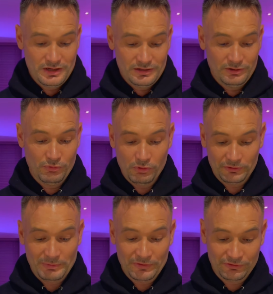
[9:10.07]
The more
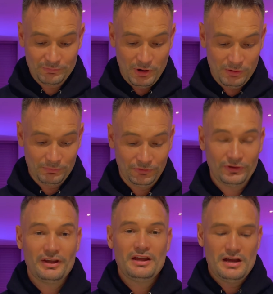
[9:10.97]
expensive pumps,
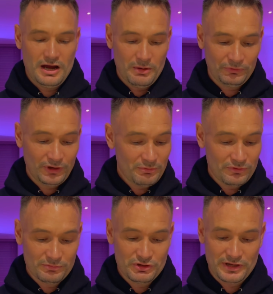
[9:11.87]
some of
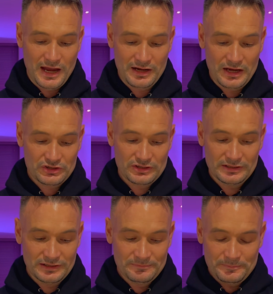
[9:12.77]
them you can
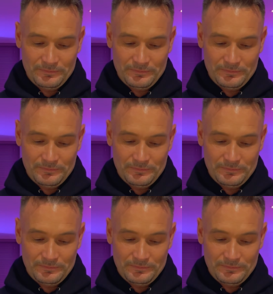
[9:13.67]
actually